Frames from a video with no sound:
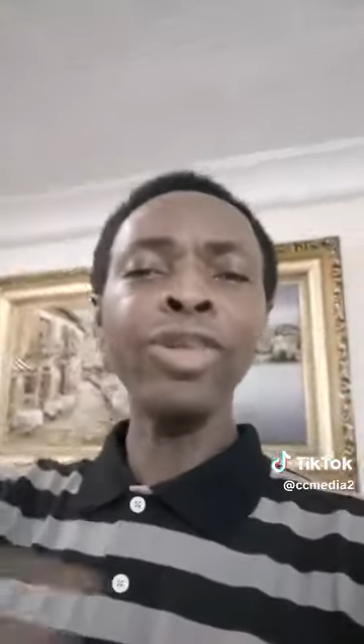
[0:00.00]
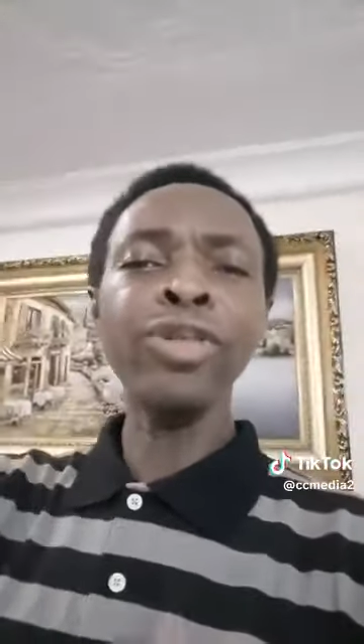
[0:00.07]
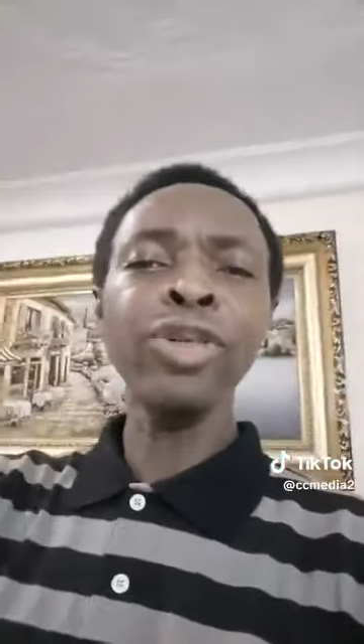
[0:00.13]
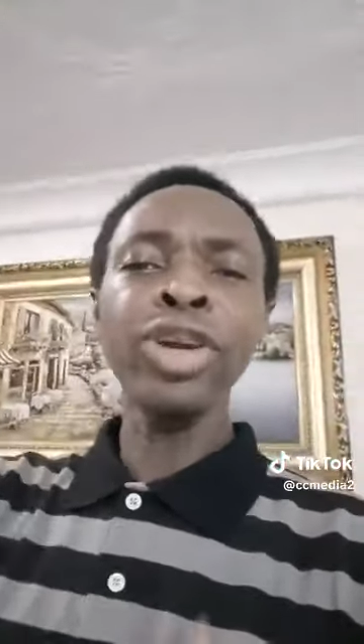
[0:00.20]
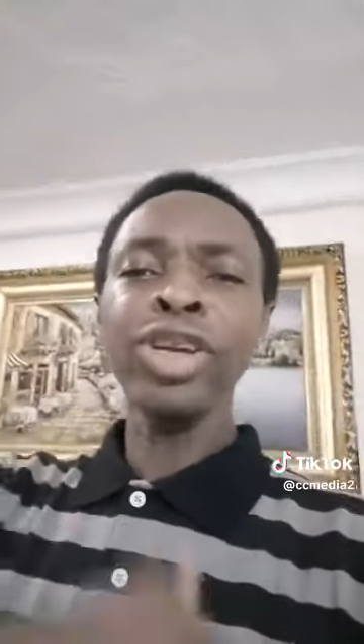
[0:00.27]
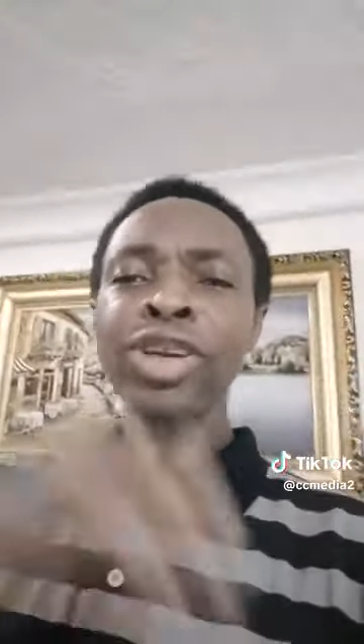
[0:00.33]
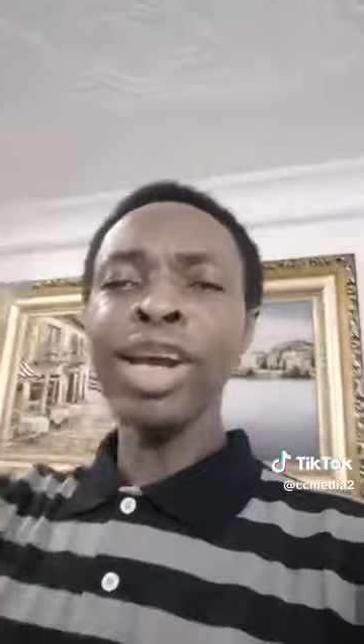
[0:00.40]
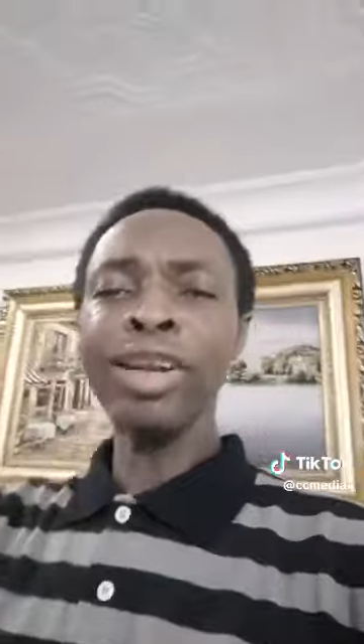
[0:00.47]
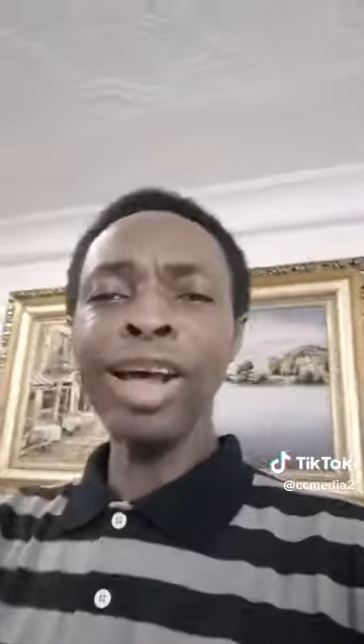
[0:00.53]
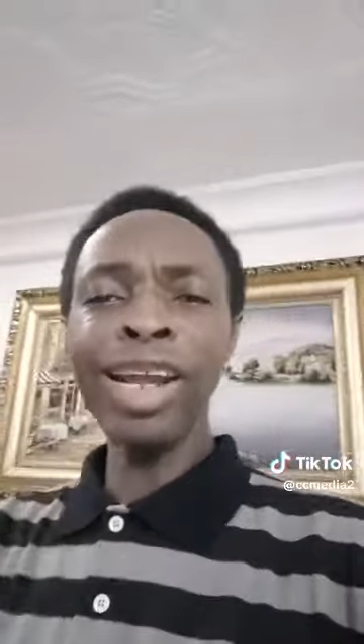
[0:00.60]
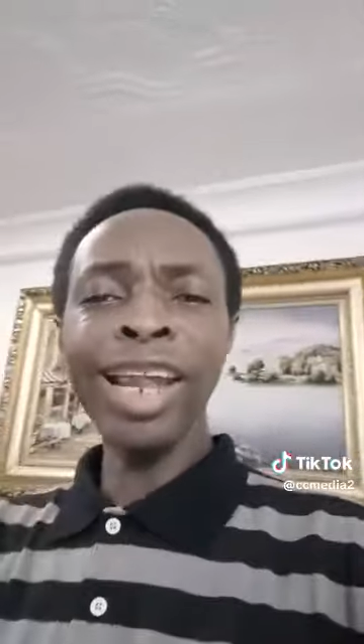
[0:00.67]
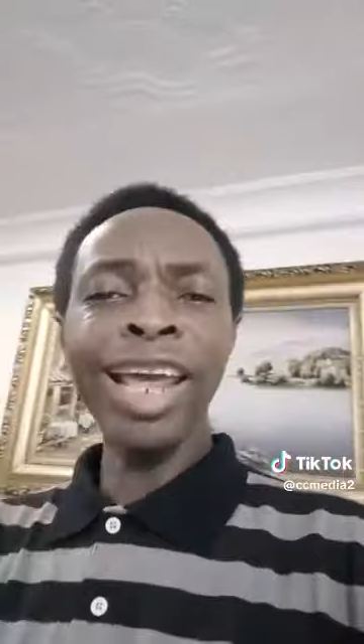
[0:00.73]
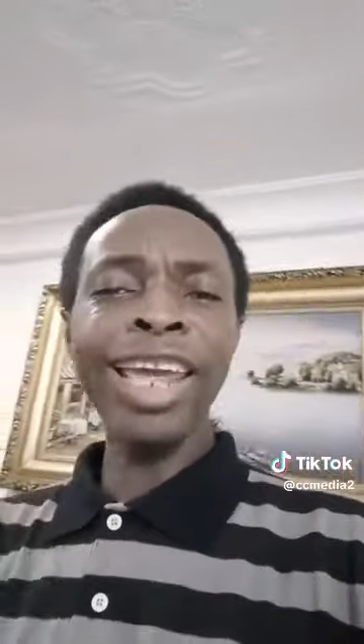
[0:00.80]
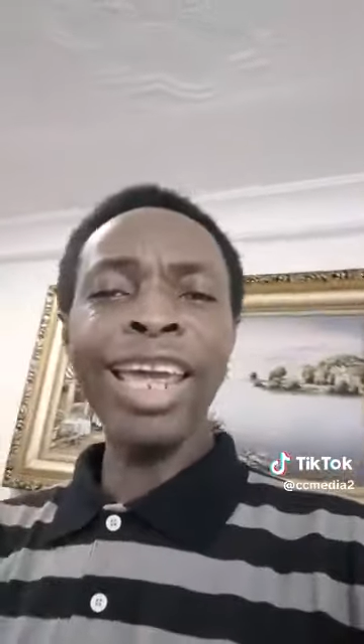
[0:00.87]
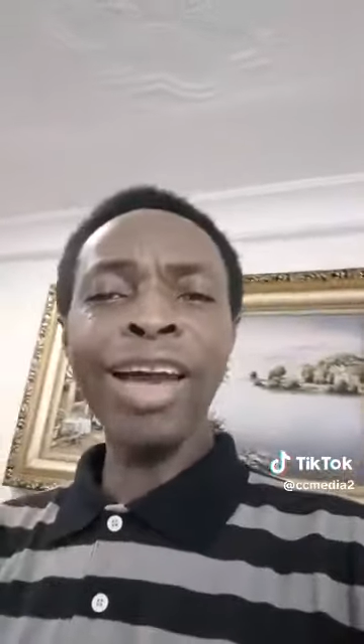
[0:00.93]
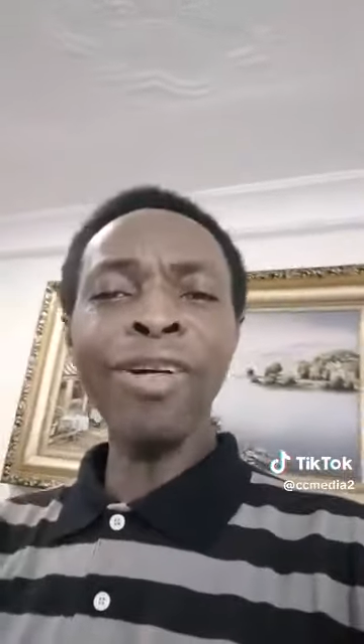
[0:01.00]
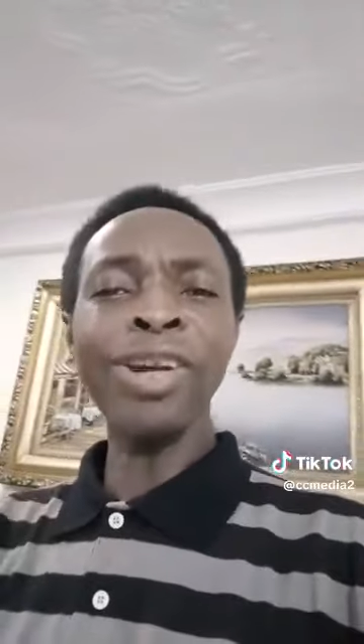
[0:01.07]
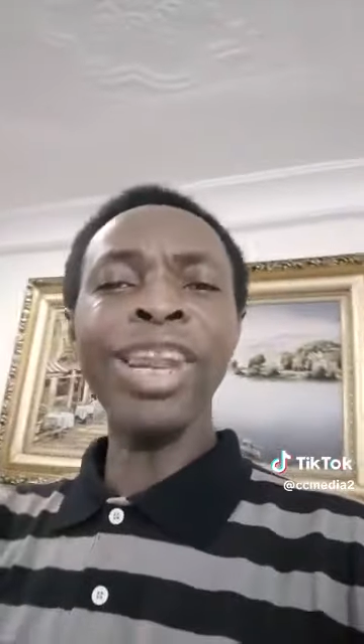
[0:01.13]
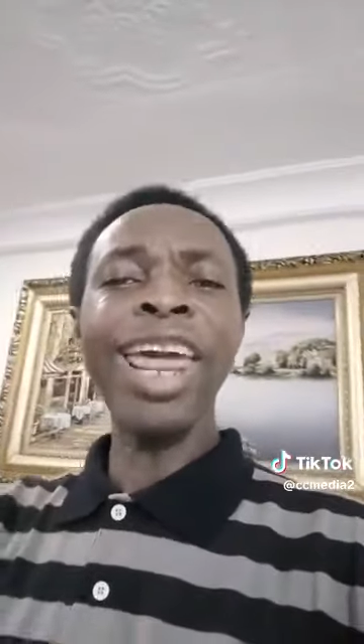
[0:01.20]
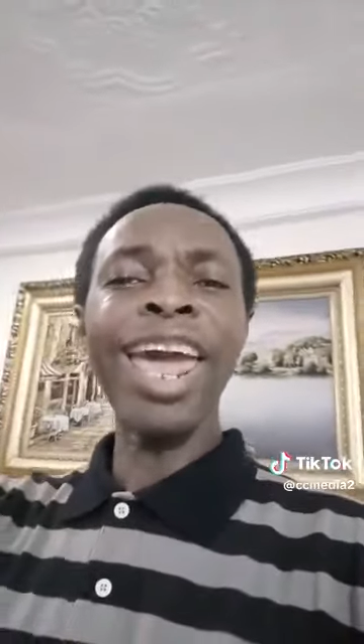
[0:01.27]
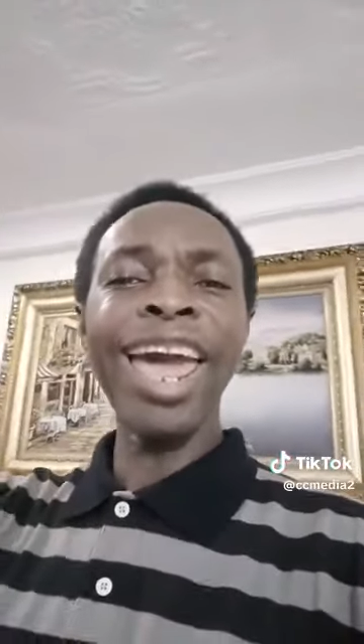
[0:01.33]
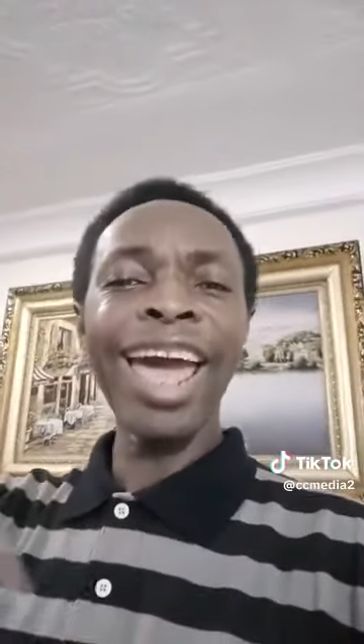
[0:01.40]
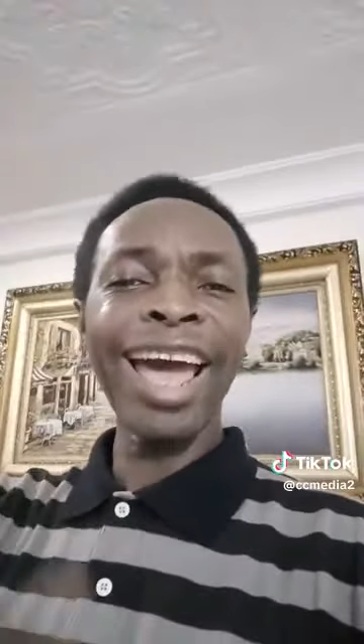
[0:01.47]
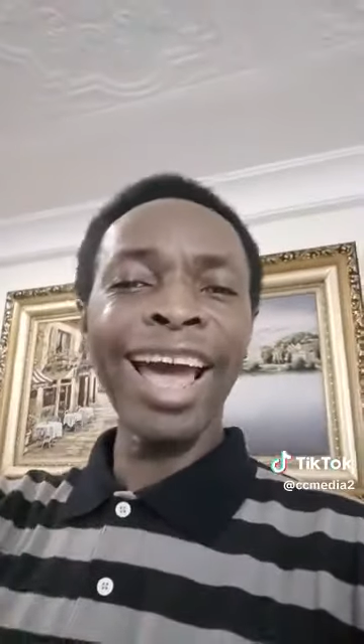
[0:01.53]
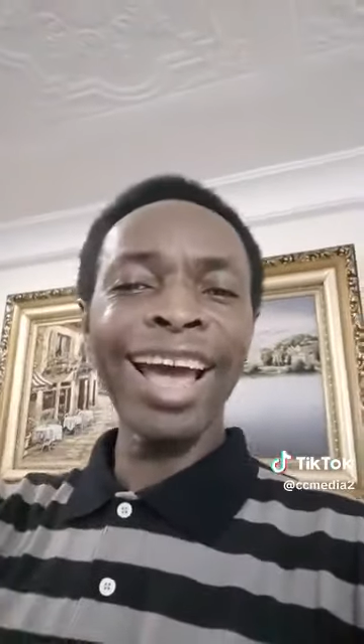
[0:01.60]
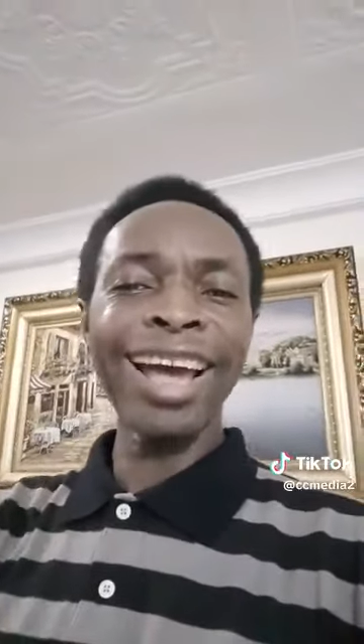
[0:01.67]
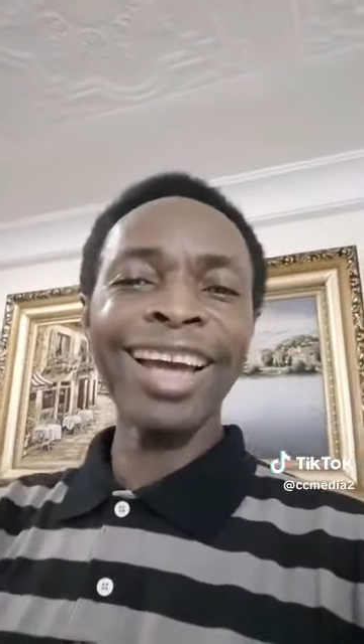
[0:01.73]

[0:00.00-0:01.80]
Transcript: you? You're neither here or there.